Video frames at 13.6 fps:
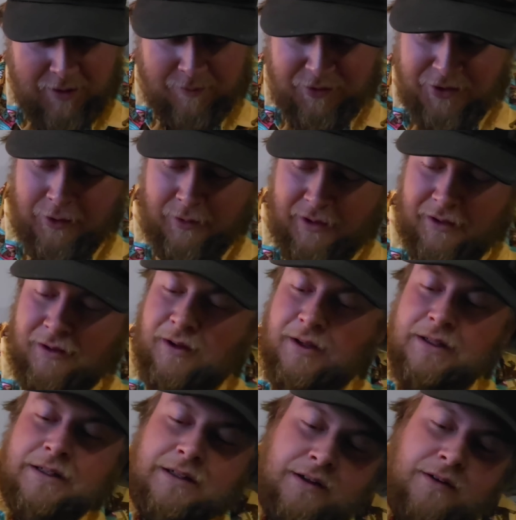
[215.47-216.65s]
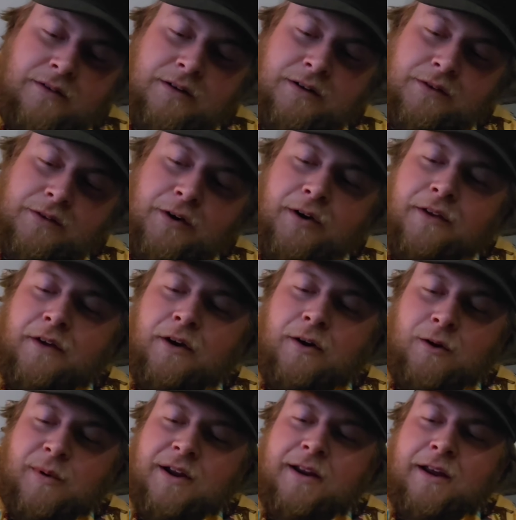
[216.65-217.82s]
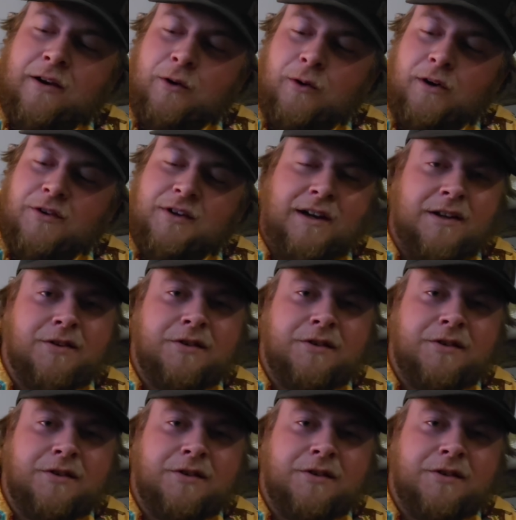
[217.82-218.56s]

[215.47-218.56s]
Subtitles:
So third in the hard bait categories, I got a